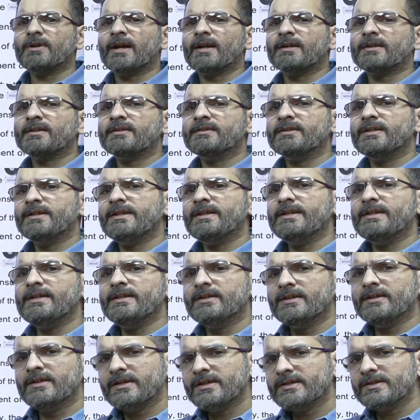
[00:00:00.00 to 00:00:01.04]
at the
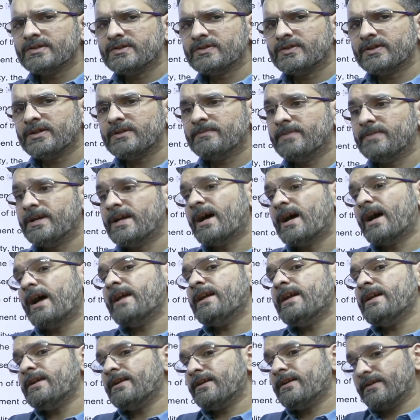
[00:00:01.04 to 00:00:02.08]
legal history
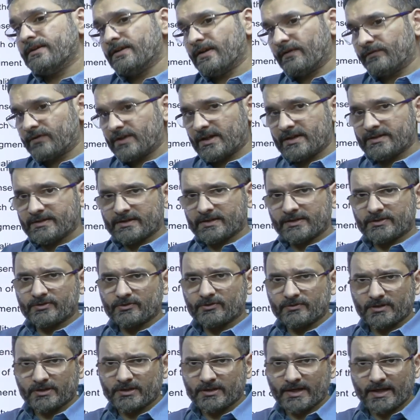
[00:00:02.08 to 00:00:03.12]
behind Navteej Singh
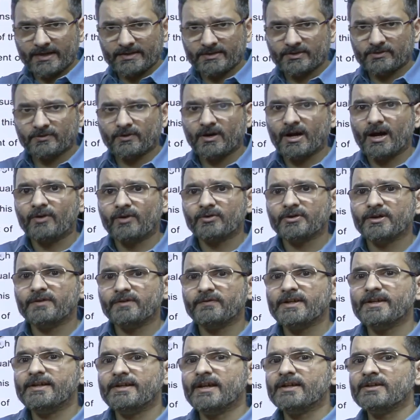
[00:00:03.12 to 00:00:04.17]
Johar as to how did
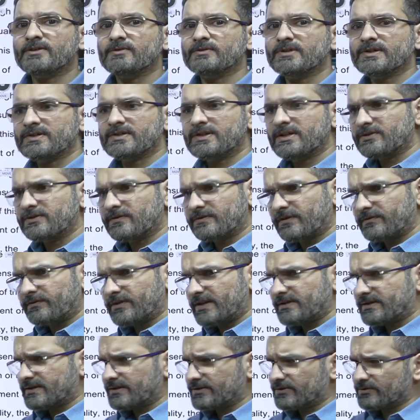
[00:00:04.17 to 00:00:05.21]
we get to the stage of
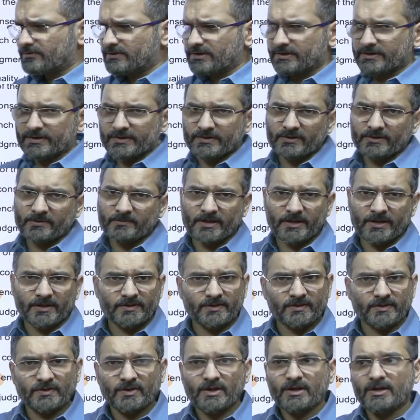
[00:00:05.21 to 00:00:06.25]
Navteej Singh Johar. This
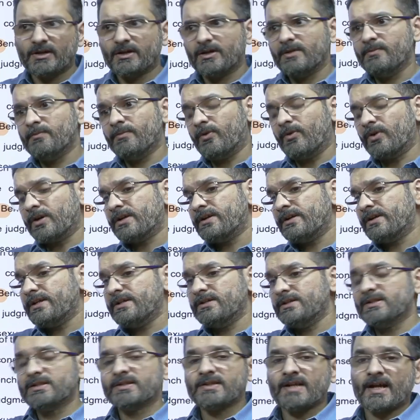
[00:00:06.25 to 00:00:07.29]
remains important
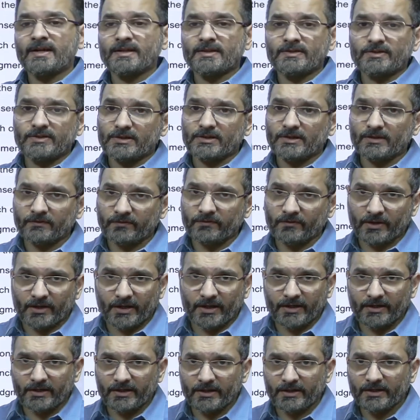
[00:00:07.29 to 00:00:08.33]
legal static GK for
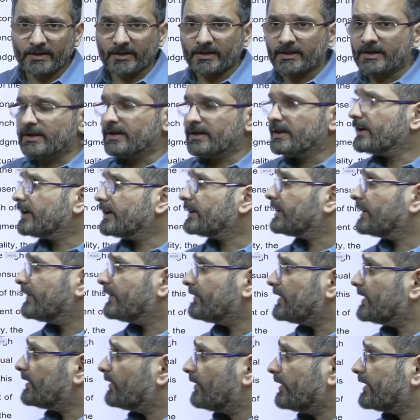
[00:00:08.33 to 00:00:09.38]
any and
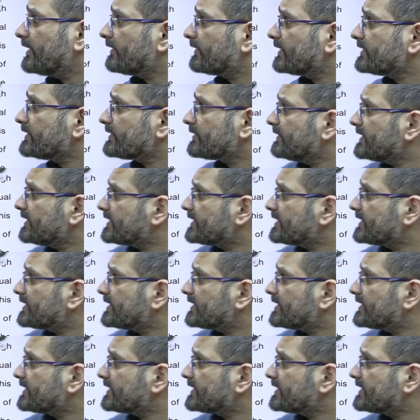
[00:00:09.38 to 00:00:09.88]
every law entrant. So we